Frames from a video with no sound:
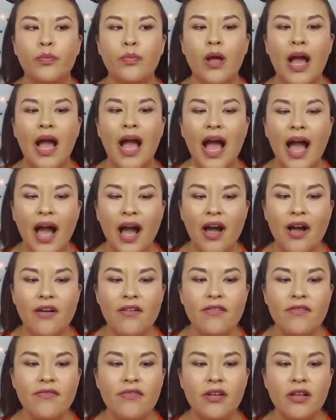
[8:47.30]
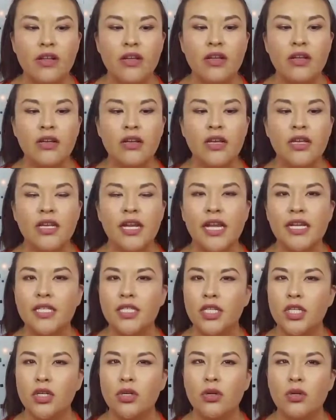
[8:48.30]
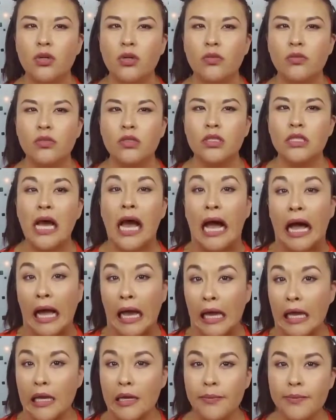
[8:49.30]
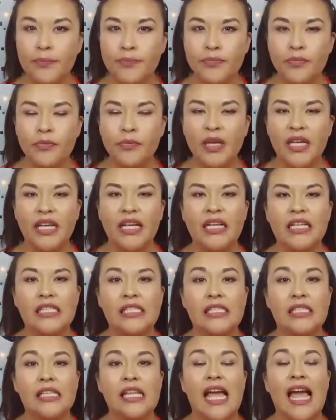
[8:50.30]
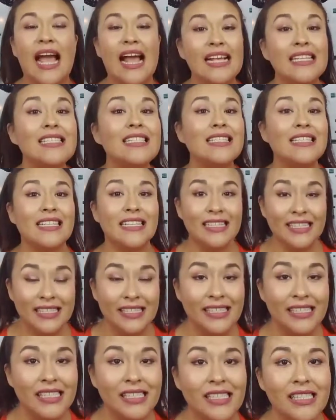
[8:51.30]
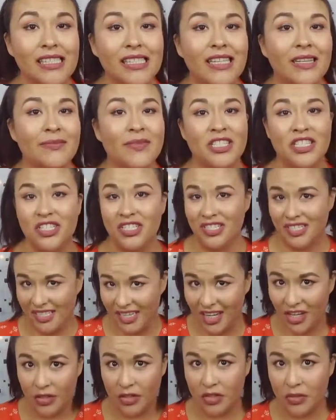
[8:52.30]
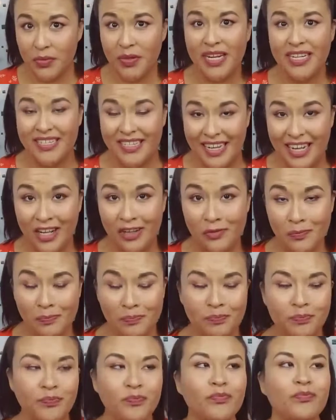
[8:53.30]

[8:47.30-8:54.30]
have an ideal time, because as it is, let me just tell you right now,